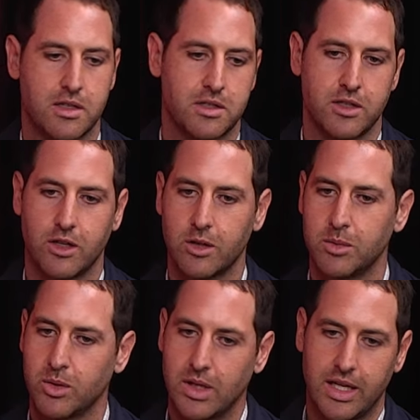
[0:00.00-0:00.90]
the
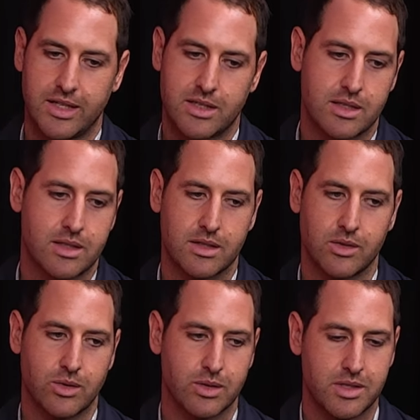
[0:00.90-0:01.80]
dome or like
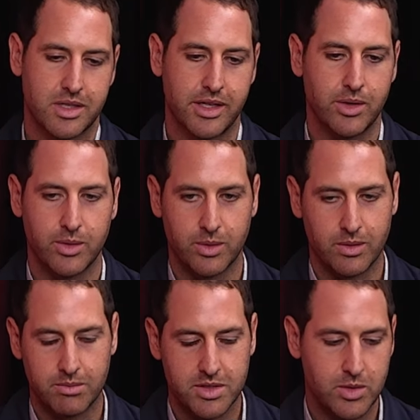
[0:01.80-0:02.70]
or
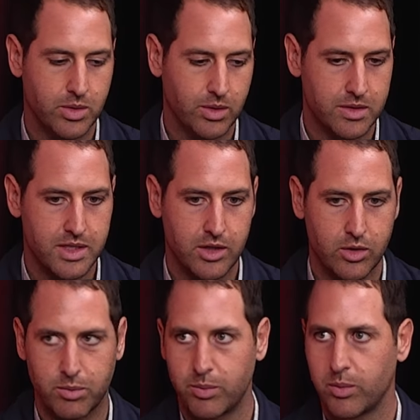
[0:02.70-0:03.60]
skilled still call it
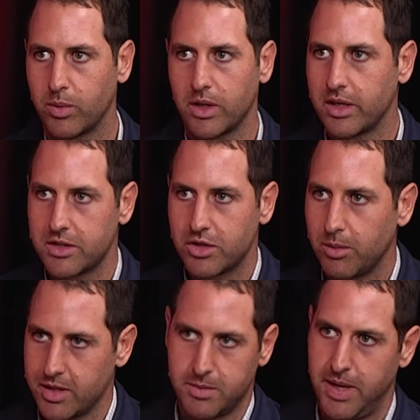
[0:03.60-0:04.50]
skilled mm. there's
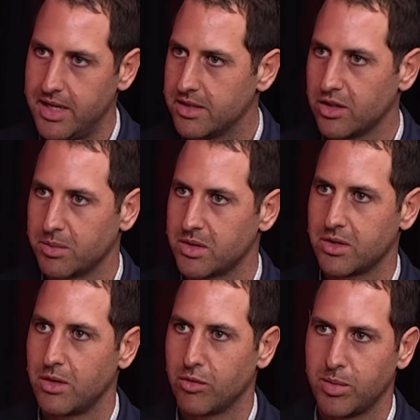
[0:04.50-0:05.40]
so much space at
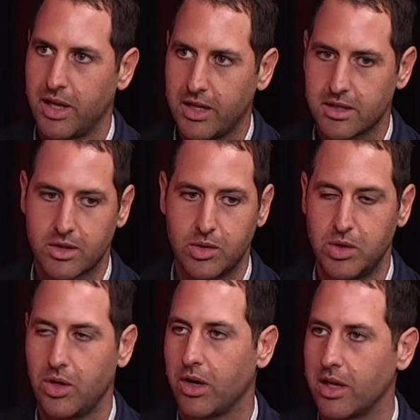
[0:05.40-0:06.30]
optus oval but they just
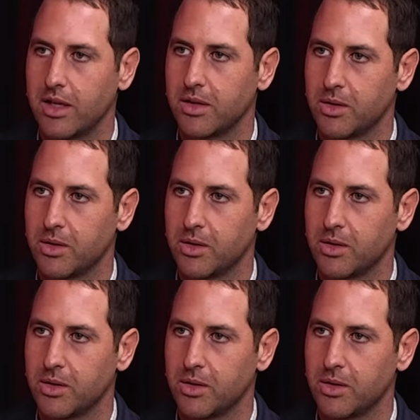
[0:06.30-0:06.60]
could not hit